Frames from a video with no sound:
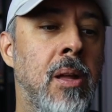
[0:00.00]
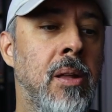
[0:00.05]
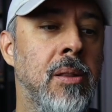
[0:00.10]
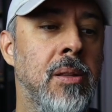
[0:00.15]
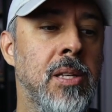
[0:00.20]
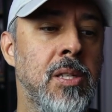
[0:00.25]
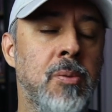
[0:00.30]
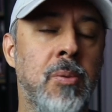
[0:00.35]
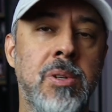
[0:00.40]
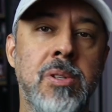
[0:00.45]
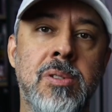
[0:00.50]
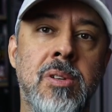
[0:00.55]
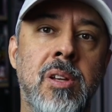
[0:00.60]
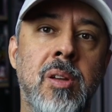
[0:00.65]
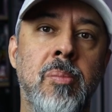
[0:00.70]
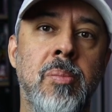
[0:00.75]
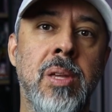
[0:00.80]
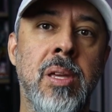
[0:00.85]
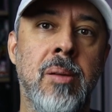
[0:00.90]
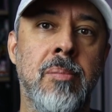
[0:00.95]
This one is going to
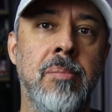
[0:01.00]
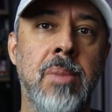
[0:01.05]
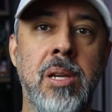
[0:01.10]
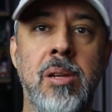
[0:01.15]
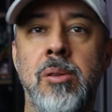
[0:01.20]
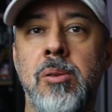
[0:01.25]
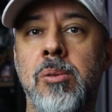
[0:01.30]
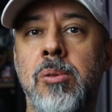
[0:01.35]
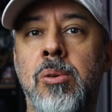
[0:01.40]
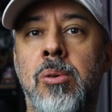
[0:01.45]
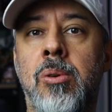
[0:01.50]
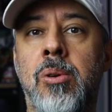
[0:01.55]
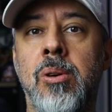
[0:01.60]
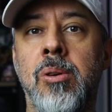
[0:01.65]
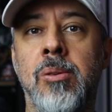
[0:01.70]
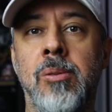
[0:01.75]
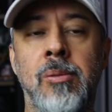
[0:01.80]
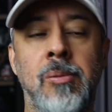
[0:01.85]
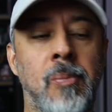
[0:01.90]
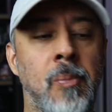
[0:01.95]
be a mini
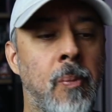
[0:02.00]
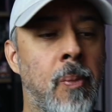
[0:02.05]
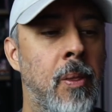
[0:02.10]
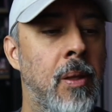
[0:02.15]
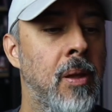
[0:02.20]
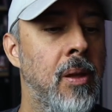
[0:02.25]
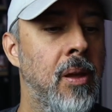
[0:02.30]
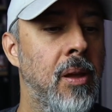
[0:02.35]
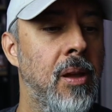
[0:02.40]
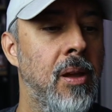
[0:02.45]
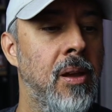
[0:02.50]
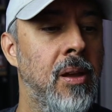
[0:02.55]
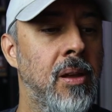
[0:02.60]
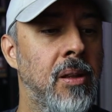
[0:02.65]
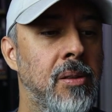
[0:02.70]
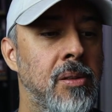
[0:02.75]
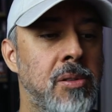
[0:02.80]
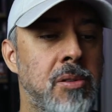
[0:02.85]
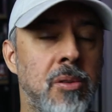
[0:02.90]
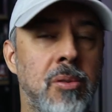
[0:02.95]
tutorial
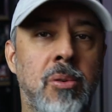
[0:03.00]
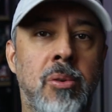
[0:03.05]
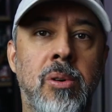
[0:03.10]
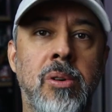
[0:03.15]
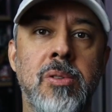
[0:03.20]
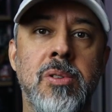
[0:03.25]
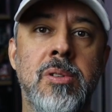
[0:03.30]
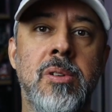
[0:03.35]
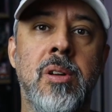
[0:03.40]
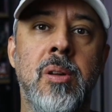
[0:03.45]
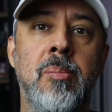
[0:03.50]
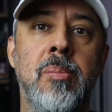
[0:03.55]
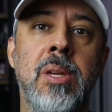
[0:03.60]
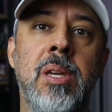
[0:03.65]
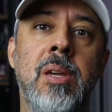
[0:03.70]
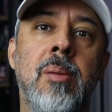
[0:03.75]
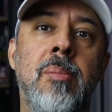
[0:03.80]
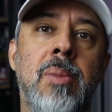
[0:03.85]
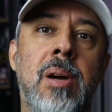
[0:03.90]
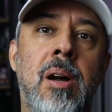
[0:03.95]
and this tutorial is going to
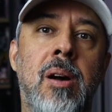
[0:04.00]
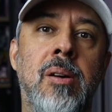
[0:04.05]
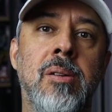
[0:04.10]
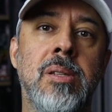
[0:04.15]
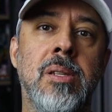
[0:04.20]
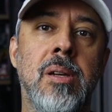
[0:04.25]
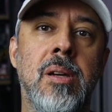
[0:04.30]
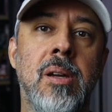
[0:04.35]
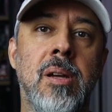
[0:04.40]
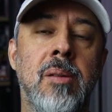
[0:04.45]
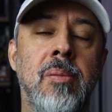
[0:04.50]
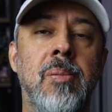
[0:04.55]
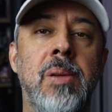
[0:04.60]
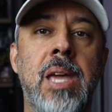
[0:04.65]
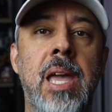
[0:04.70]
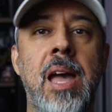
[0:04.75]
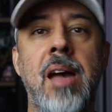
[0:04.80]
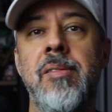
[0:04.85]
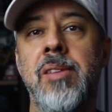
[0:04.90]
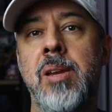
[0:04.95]
be about uh,
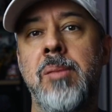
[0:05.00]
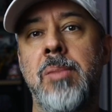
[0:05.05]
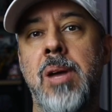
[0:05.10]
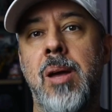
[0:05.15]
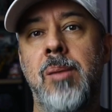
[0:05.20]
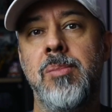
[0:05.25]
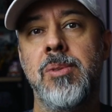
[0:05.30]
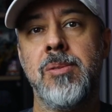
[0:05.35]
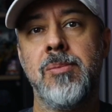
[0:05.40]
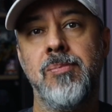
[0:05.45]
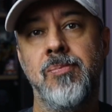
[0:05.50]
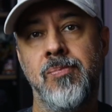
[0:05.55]
cavity maps.